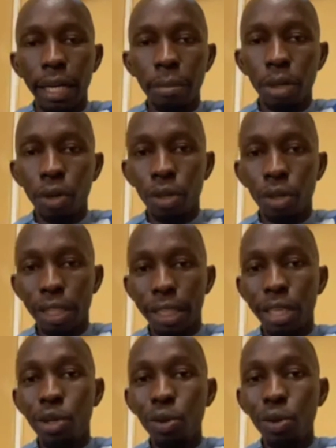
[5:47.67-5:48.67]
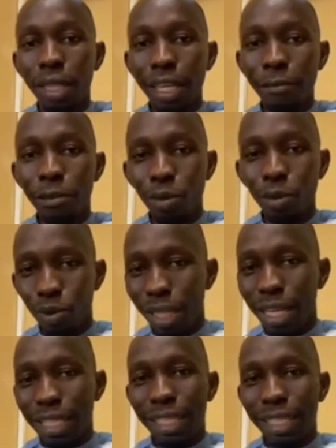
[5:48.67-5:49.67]
because the good thing for we
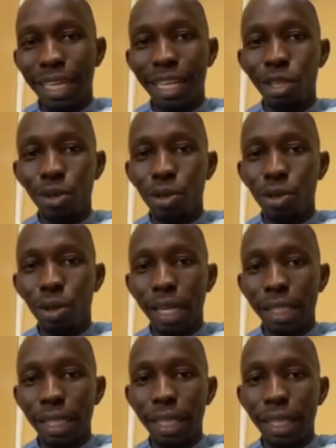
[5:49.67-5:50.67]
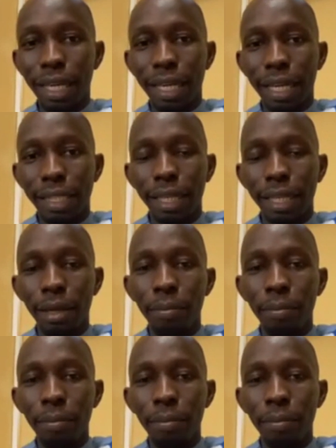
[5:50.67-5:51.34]
in Sierra Leone currently now that